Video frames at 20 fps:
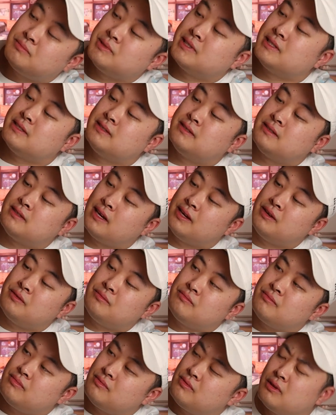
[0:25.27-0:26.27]
because I
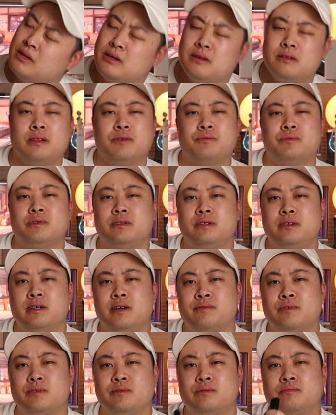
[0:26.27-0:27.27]
don't think they really
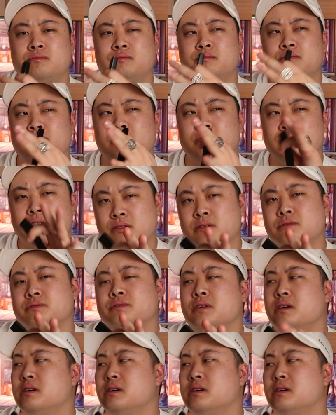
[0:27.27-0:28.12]
ever disclose